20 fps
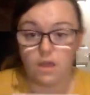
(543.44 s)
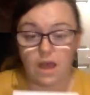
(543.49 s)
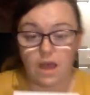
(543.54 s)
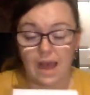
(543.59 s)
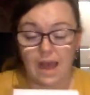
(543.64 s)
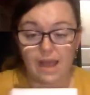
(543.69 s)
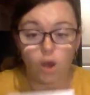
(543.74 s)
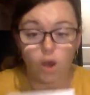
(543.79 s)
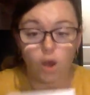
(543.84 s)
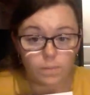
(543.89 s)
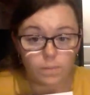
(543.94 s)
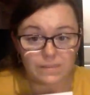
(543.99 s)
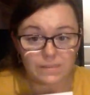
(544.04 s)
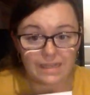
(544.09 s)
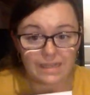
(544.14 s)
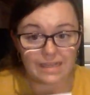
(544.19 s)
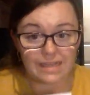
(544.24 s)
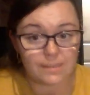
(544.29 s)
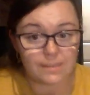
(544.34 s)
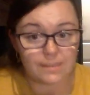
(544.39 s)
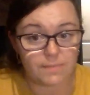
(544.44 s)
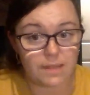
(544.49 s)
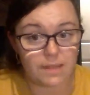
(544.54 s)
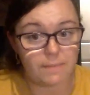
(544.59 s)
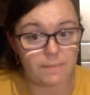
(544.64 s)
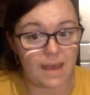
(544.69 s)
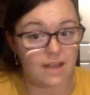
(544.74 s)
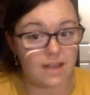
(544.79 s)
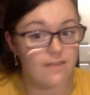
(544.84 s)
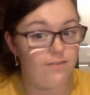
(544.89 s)
I hope to get something
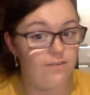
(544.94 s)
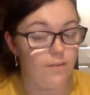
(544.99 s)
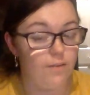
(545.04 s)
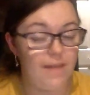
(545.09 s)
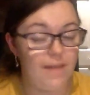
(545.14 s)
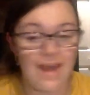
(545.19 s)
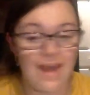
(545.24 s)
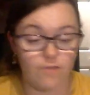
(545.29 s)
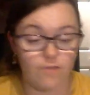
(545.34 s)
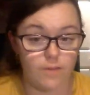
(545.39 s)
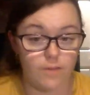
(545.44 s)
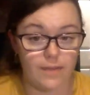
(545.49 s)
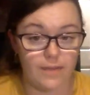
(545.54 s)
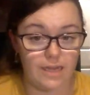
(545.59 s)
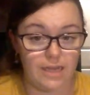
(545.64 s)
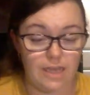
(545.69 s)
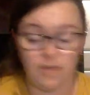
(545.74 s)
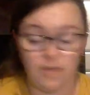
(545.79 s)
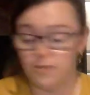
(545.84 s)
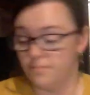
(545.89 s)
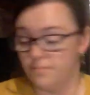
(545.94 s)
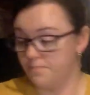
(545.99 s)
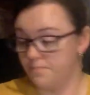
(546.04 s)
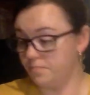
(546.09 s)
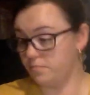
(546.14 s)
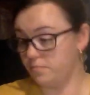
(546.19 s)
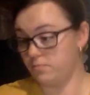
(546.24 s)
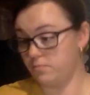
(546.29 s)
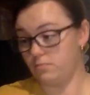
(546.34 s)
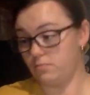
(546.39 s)
back from everybody.
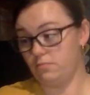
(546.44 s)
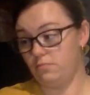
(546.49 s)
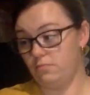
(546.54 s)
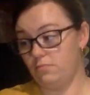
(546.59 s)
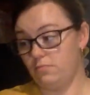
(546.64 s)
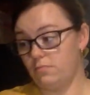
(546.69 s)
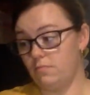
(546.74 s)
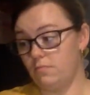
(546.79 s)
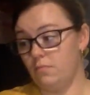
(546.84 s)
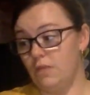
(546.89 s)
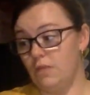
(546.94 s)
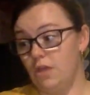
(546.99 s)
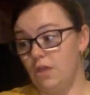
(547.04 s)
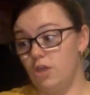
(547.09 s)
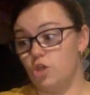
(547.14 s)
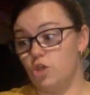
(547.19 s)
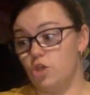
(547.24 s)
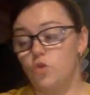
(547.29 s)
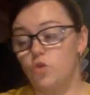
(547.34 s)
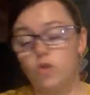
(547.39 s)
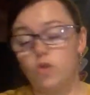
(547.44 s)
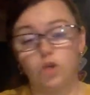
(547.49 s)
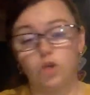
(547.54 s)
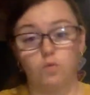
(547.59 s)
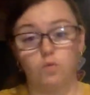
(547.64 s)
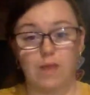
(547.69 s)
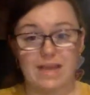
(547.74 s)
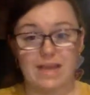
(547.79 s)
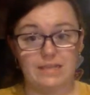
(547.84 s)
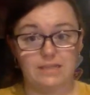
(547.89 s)
You could
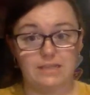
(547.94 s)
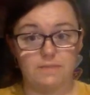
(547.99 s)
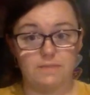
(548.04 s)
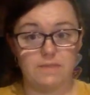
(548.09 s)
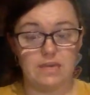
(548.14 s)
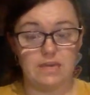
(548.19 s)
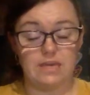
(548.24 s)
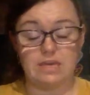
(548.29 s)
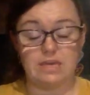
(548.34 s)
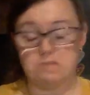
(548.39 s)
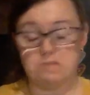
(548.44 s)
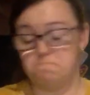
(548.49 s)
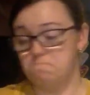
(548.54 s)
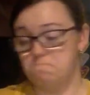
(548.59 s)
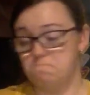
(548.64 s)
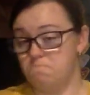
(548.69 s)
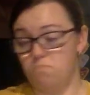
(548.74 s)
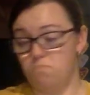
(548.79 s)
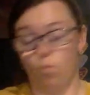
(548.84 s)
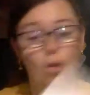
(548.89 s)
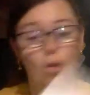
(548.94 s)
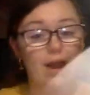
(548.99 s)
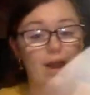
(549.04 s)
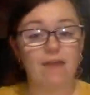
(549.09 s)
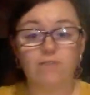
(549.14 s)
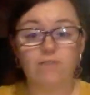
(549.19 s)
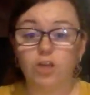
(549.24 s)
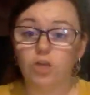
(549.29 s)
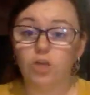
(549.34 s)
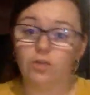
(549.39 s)
write to me
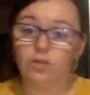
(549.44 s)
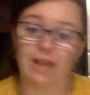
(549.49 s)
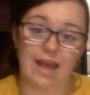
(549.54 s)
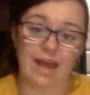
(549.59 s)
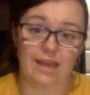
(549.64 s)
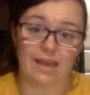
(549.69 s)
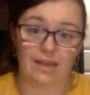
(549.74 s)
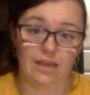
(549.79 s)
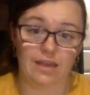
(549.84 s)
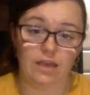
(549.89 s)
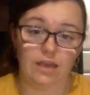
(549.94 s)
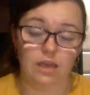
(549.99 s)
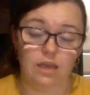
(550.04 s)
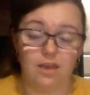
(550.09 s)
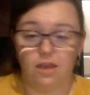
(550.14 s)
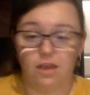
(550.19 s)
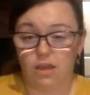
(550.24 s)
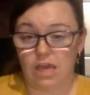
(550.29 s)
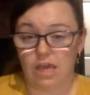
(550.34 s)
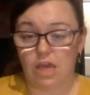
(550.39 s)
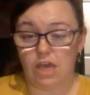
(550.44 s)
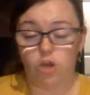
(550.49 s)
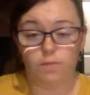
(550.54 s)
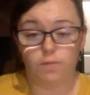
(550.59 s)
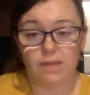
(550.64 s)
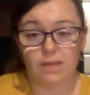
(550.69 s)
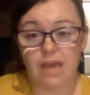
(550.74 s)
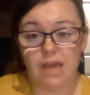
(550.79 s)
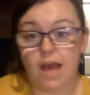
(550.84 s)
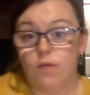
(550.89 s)
whatever you'd like. It could
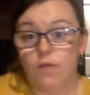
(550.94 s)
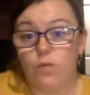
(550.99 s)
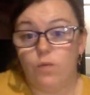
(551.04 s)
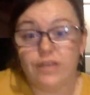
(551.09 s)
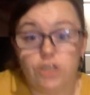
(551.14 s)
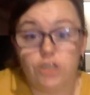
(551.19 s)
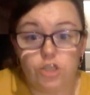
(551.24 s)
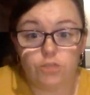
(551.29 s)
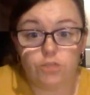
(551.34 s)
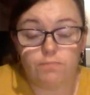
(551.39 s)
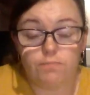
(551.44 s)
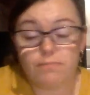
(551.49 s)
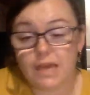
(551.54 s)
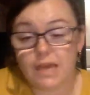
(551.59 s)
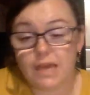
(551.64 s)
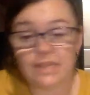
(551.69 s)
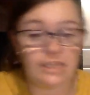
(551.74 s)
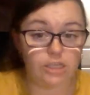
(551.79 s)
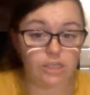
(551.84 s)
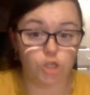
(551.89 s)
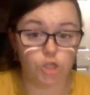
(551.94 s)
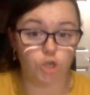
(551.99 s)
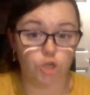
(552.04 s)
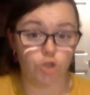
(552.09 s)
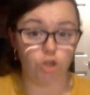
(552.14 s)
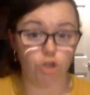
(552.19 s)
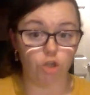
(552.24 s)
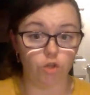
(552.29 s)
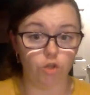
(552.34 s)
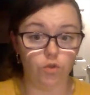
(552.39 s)
be, I wish my teacher
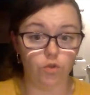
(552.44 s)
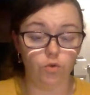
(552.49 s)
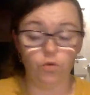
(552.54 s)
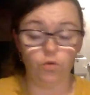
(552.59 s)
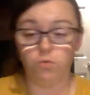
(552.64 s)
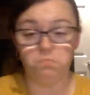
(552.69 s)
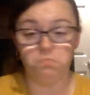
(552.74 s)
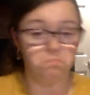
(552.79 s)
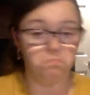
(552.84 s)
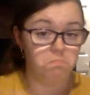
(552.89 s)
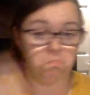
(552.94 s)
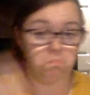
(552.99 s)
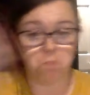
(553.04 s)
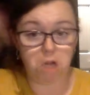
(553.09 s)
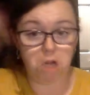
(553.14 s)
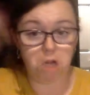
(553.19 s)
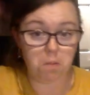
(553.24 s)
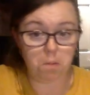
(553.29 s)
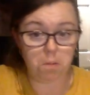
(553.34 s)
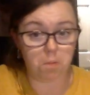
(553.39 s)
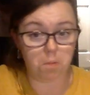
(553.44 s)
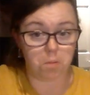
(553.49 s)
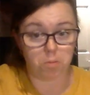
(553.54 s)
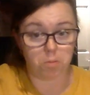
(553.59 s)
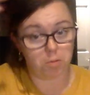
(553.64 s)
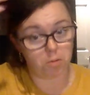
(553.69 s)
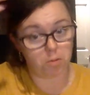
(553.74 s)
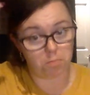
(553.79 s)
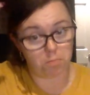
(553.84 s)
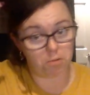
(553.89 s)
knew blah, blah, blah,
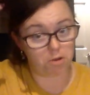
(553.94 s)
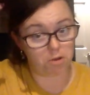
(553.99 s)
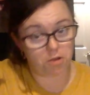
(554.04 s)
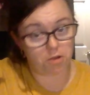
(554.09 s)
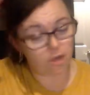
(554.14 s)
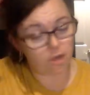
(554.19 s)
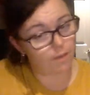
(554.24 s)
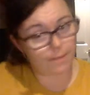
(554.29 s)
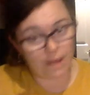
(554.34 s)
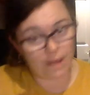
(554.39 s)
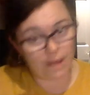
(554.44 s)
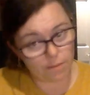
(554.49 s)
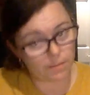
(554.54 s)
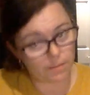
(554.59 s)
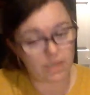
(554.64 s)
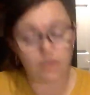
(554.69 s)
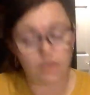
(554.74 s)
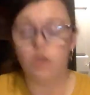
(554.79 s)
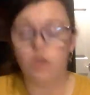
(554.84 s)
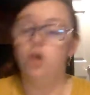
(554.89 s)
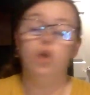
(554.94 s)
blah, blah about me.